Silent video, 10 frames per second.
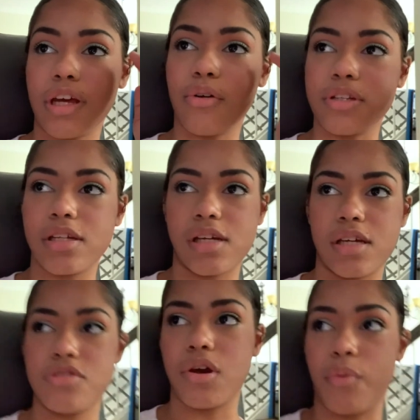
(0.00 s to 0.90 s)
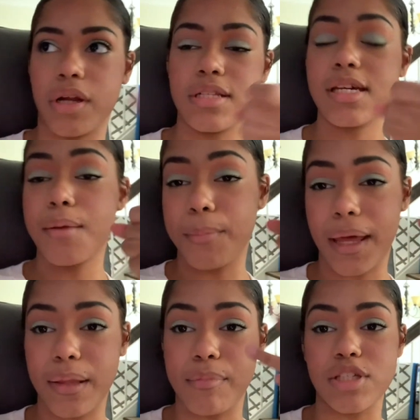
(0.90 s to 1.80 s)
or today, so I wanted to combine
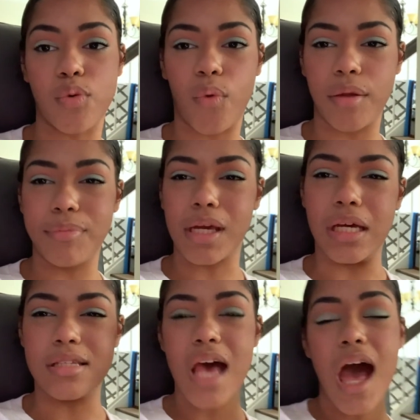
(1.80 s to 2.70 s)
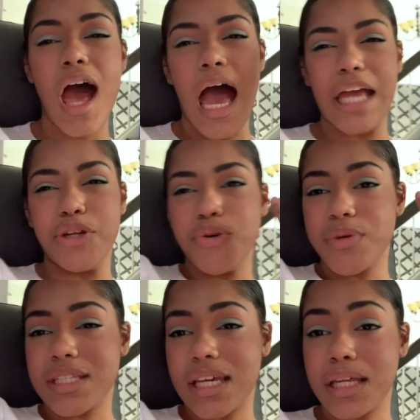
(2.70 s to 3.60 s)
them into one because I knew it
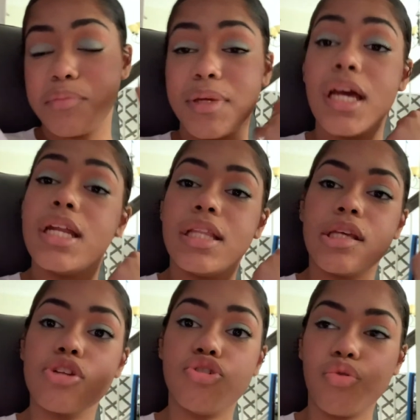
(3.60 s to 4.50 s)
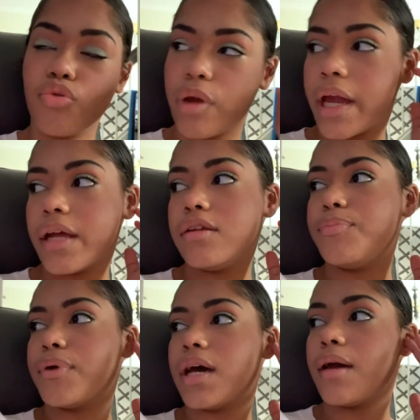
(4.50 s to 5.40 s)
wasn't gonna be anything too grand.
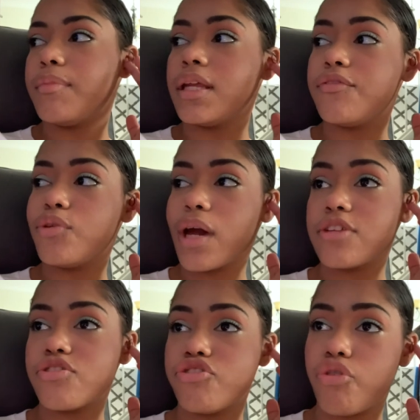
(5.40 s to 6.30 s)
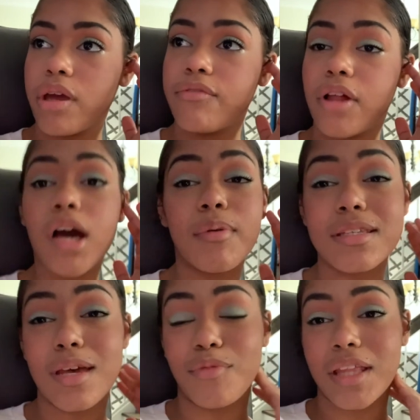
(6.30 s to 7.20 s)
But I mean, if you guys are enjoying Vlogmas,
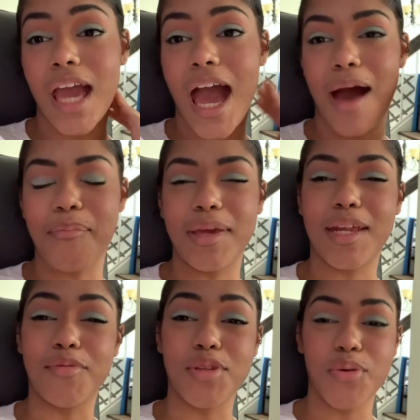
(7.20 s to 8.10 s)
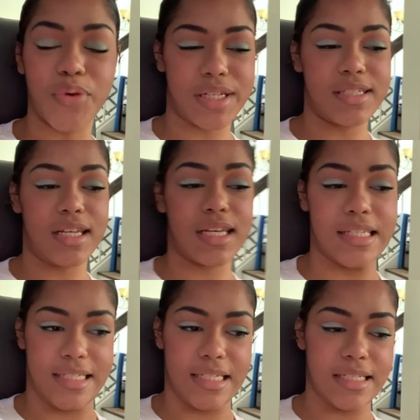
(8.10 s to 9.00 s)
I'm really happy and I really wanna stay
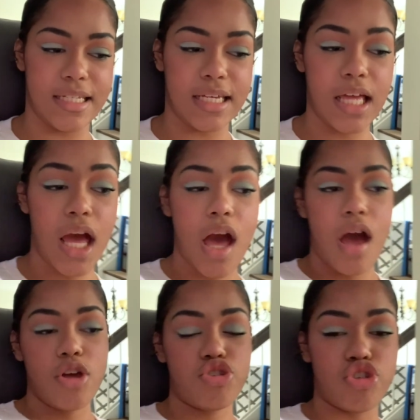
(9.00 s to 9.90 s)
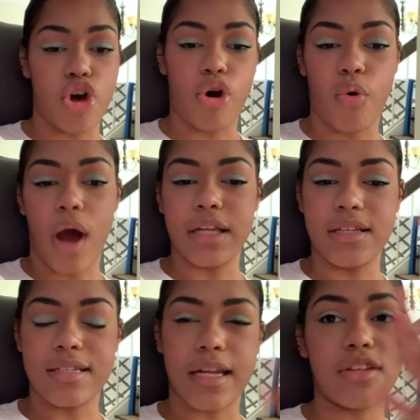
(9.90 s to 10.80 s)
consistent. So I
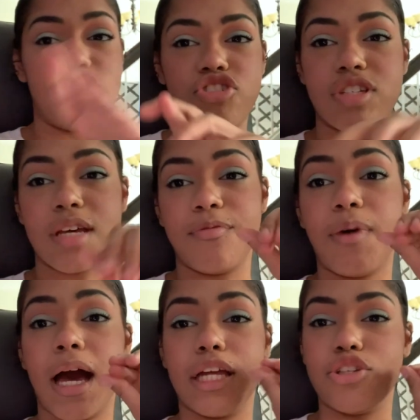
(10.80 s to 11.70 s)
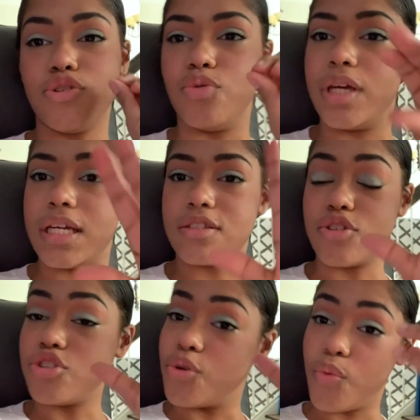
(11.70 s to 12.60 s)
decided to just combine 2 days
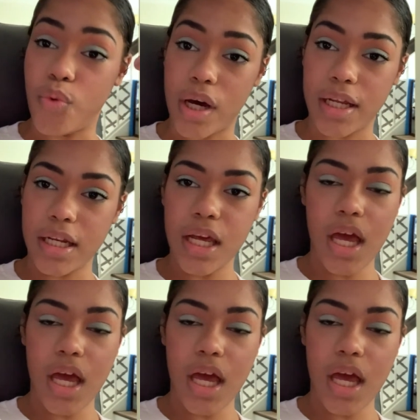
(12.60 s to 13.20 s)
into one.